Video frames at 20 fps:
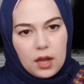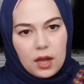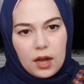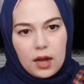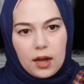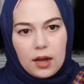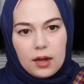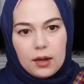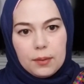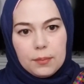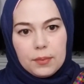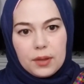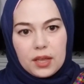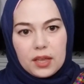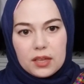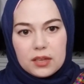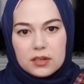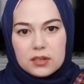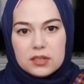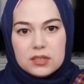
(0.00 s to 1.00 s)

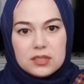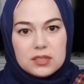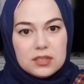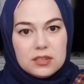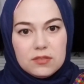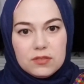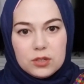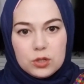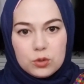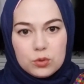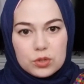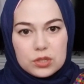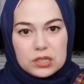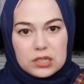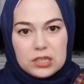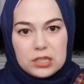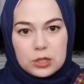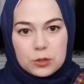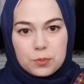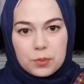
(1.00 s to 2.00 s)
And it's individual to
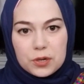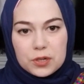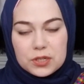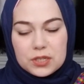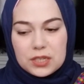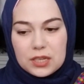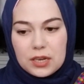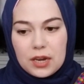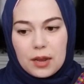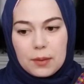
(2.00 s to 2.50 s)
each person.